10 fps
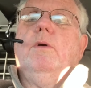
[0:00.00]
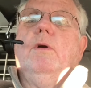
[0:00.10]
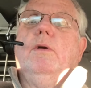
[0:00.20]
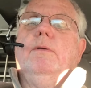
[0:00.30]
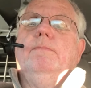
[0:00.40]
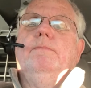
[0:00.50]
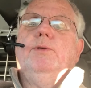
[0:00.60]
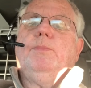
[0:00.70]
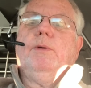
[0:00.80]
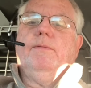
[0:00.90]
or
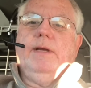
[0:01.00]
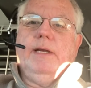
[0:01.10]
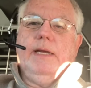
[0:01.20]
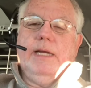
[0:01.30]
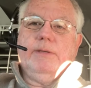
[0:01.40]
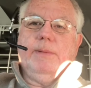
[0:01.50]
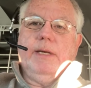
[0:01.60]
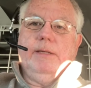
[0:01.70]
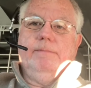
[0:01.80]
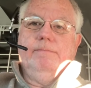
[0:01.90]
sprinter van expediting?